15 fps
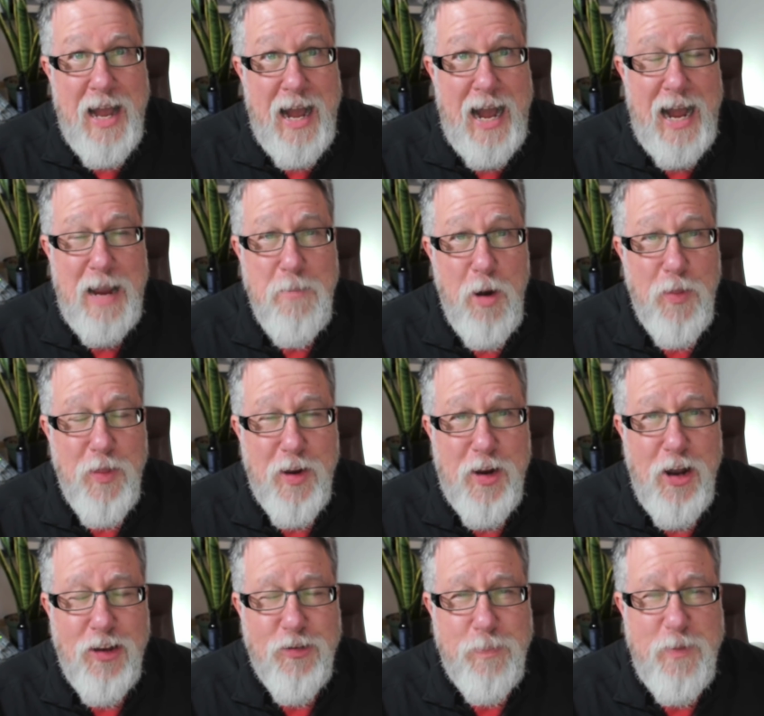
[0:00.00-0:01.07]
I'm on the
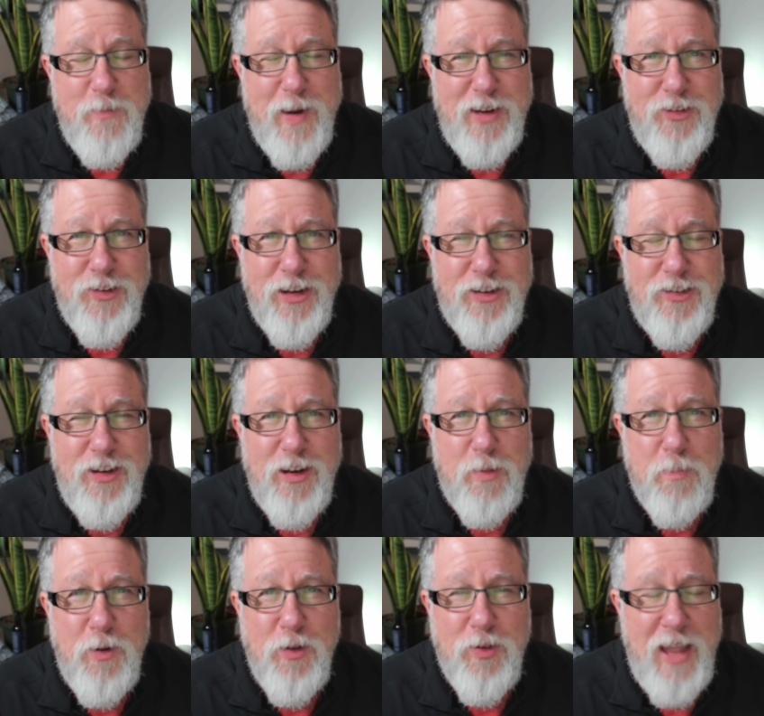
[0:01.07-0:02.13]
cusp of my
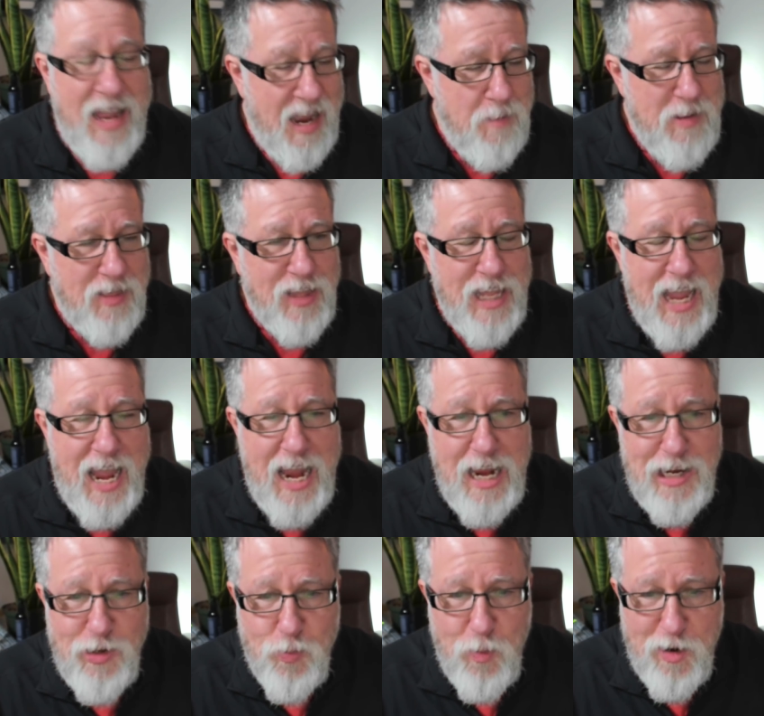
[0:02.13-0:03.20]
60th birthday. I'm at the
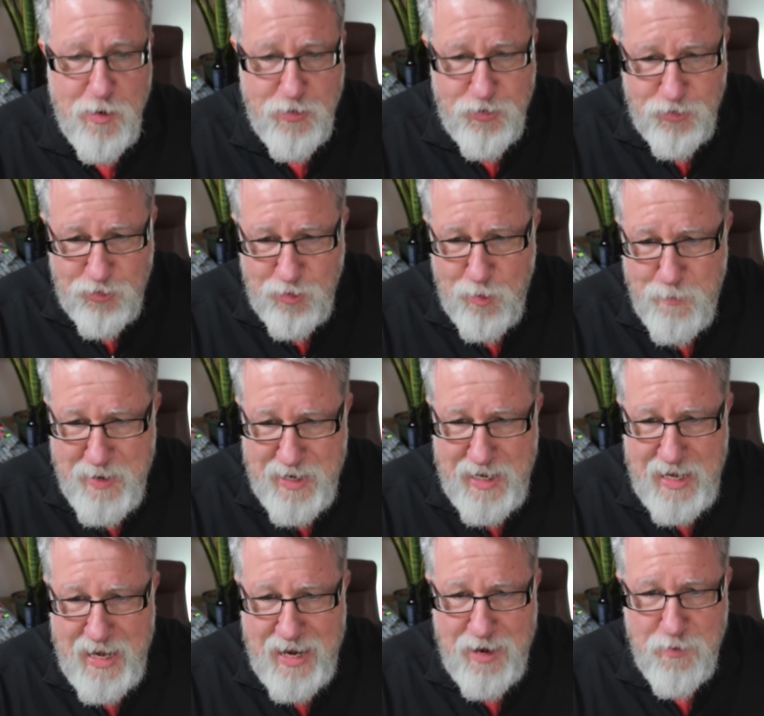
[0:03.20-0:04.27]
age where so
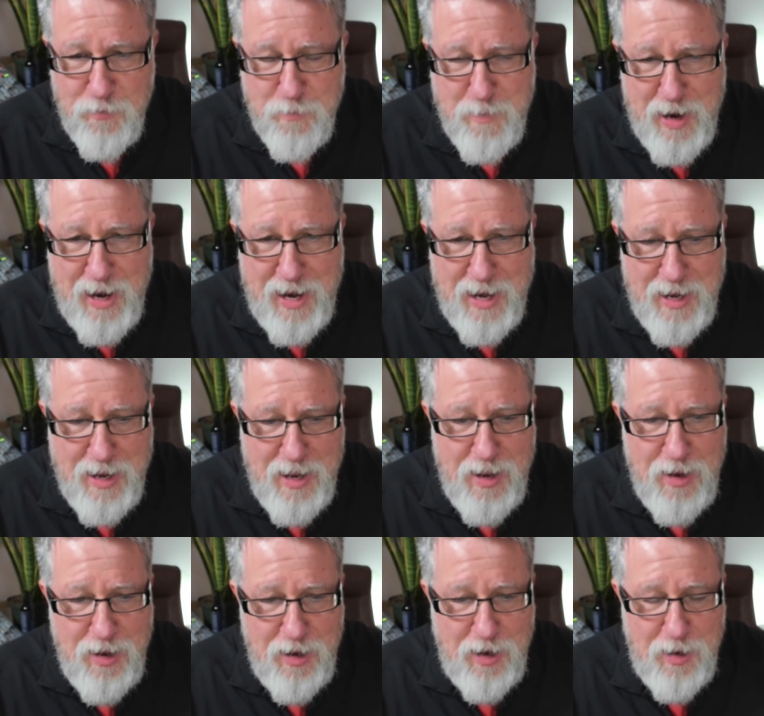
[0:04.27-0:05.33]
many of my
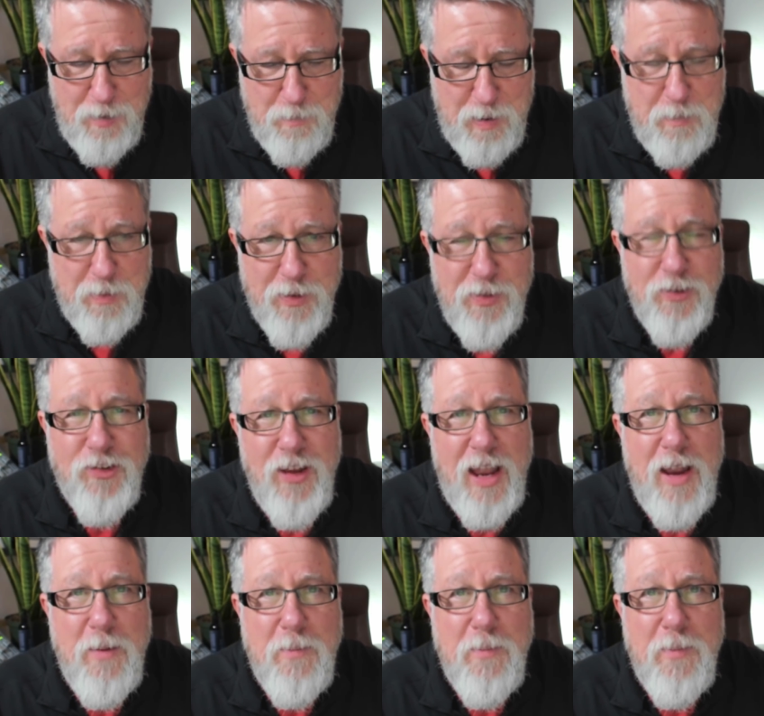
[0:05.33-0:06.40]
people in the
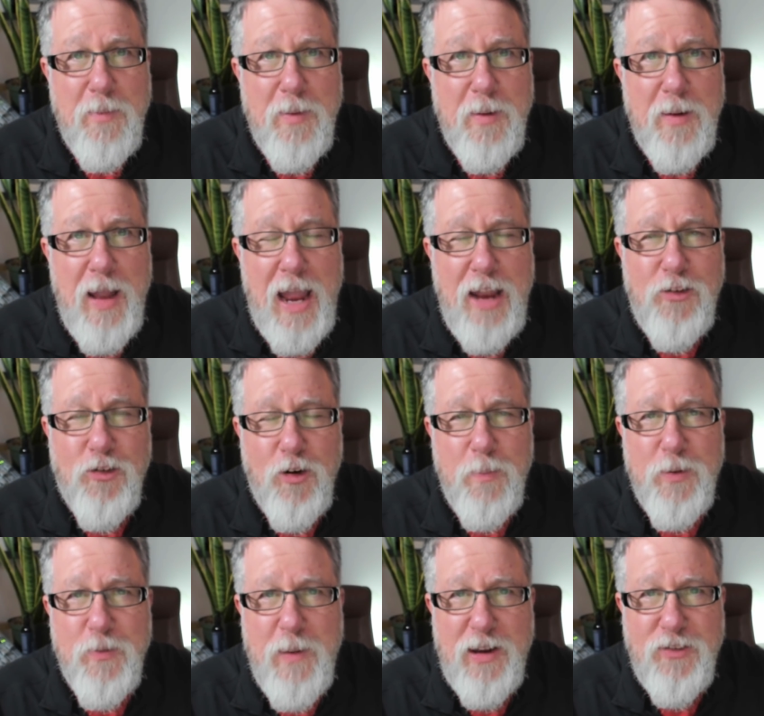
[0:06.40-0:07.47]
same age group
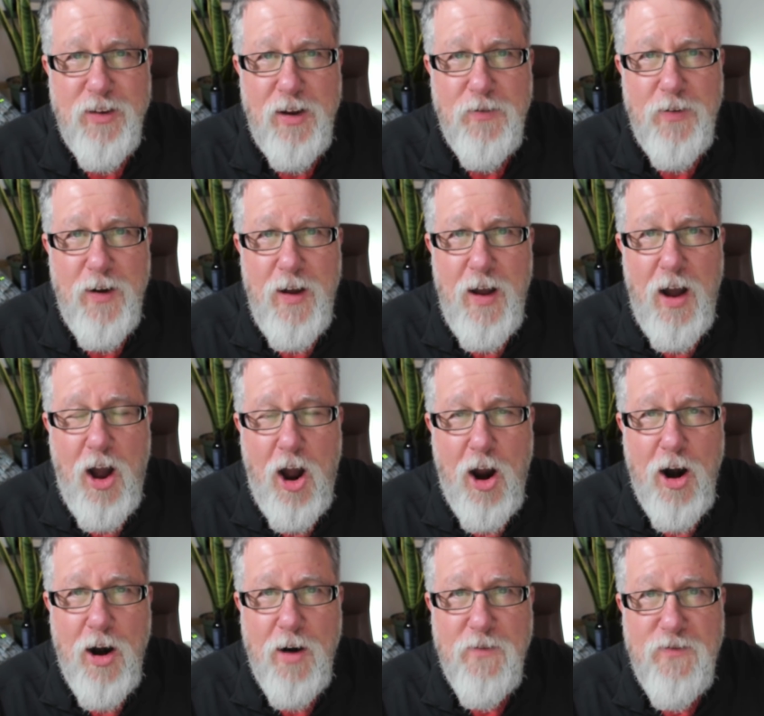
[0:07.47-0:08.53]
as myself
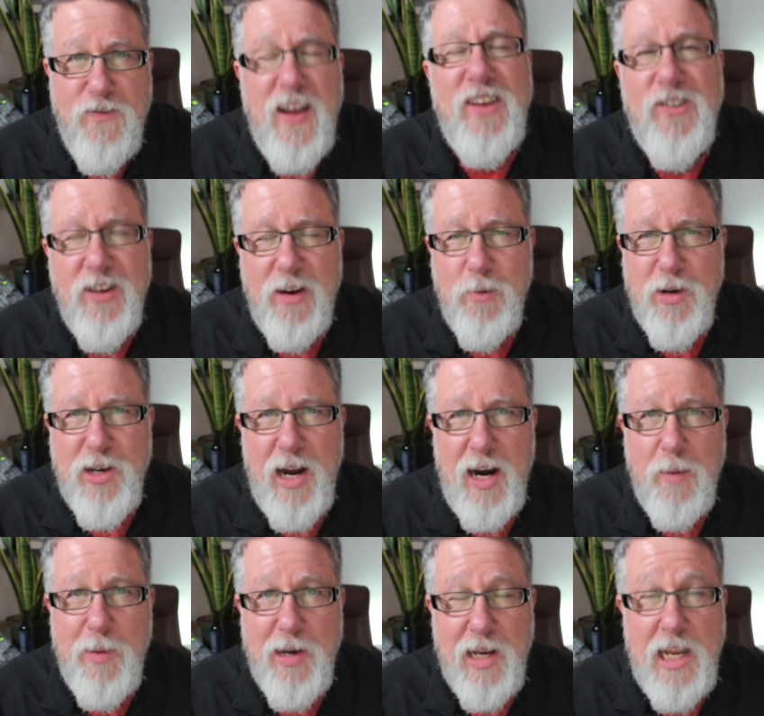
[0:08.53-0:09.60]
are facing
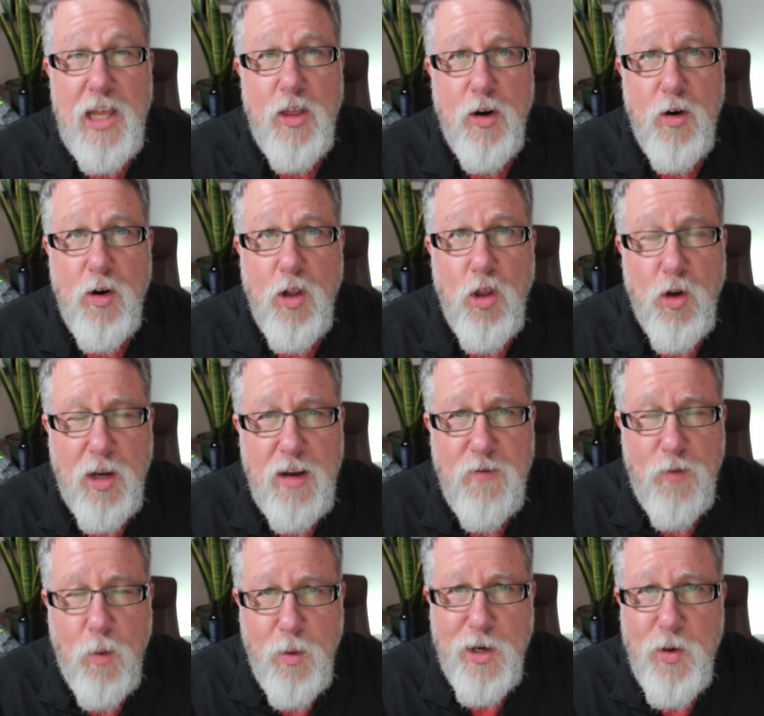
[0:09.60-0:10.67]
retirement, either looking
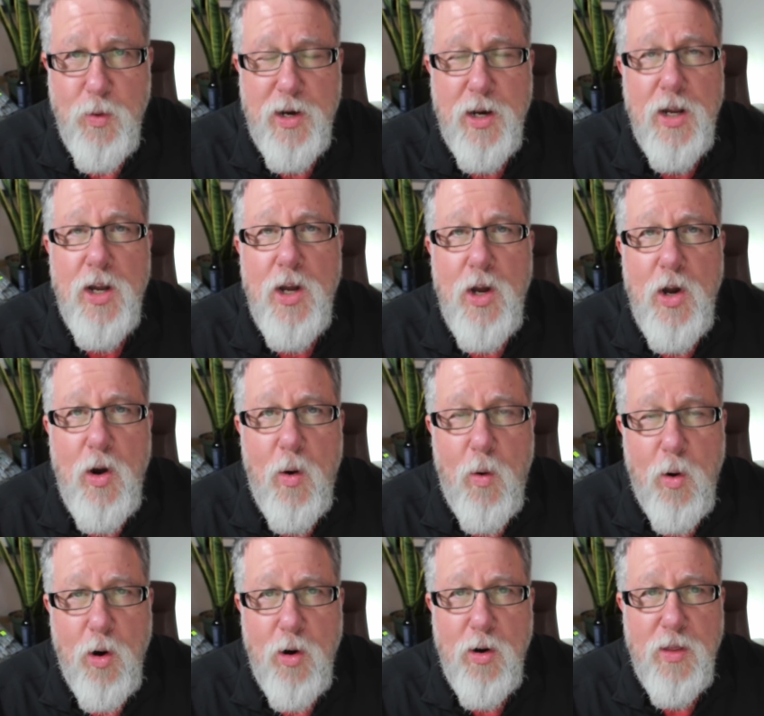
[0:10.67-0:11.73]
forward to it
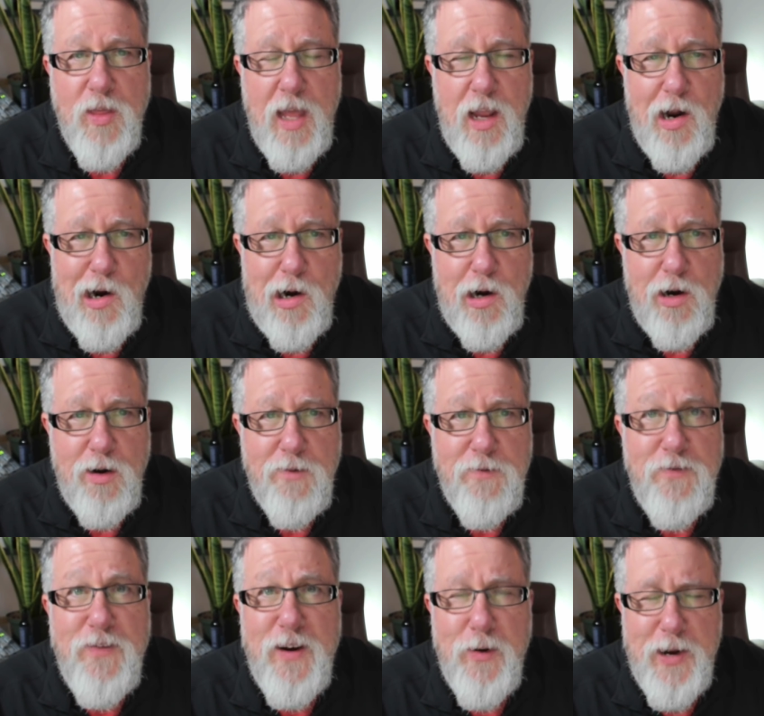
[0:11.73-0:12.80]
or they are
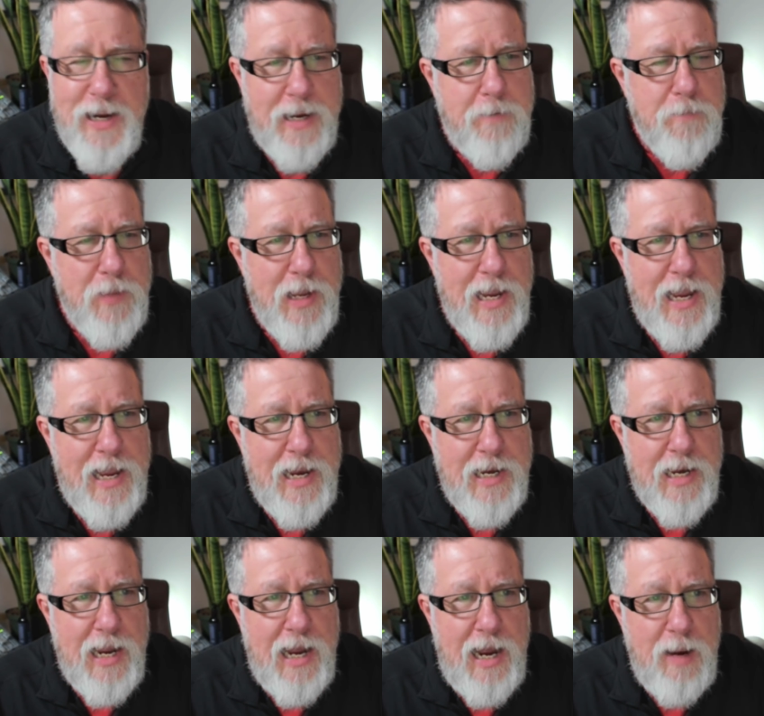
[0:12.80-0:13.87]
fearing it.
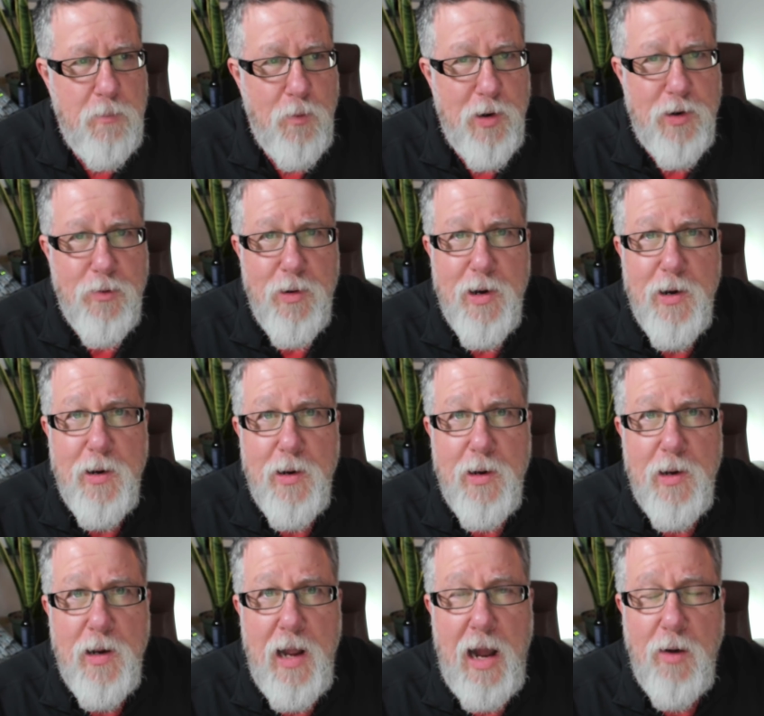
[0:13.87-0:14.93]
And I'm wondering
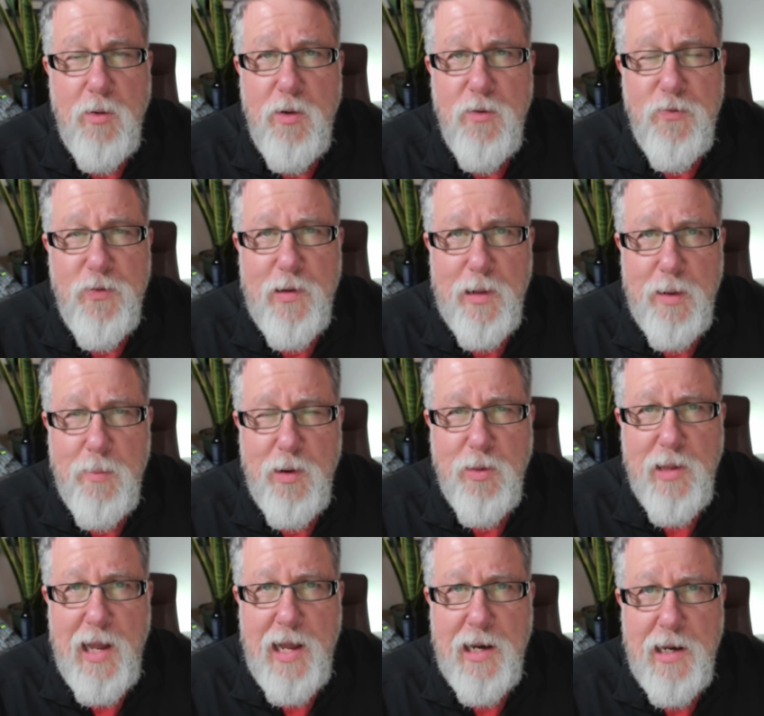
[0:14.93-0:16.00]
how you feel
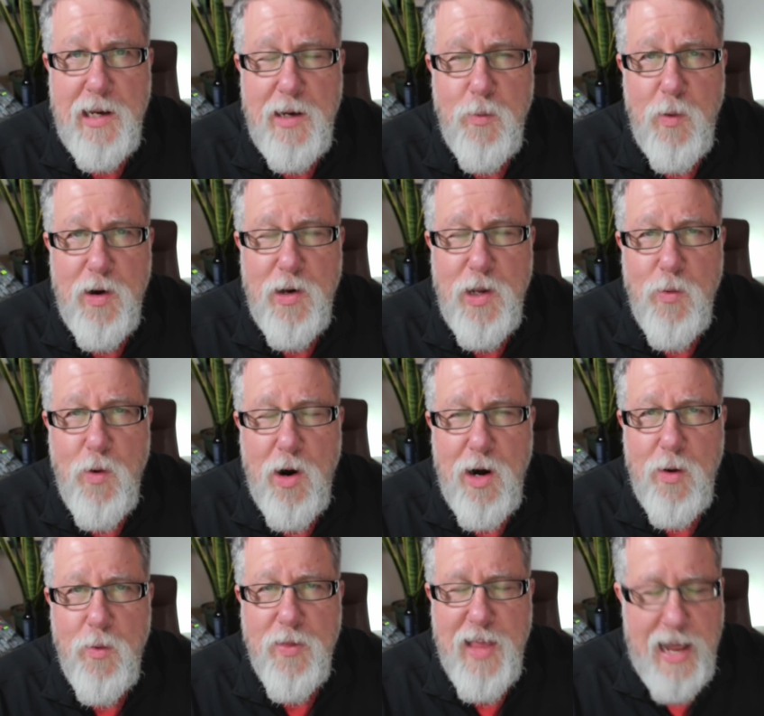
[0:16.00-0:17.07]
about that and where you
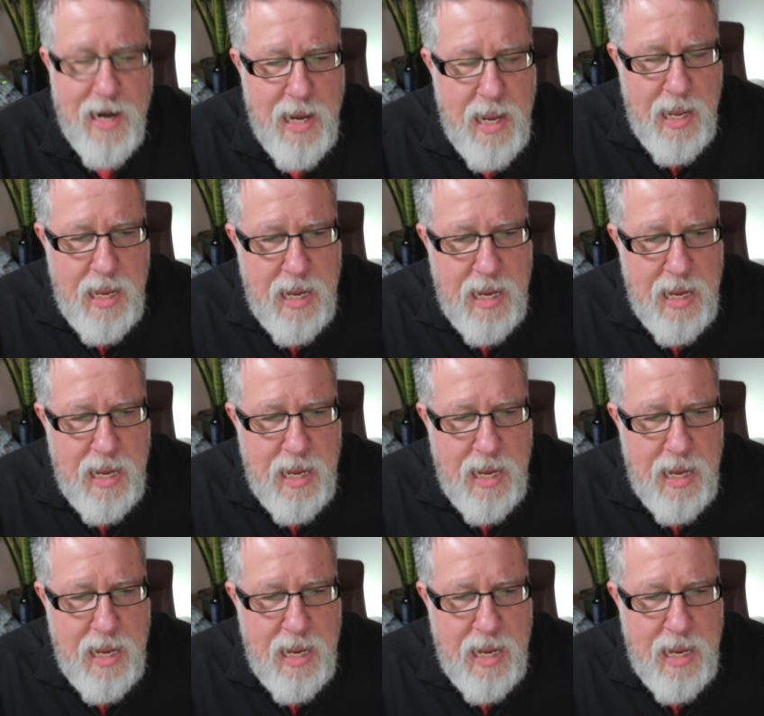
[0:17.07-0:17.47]
are with that.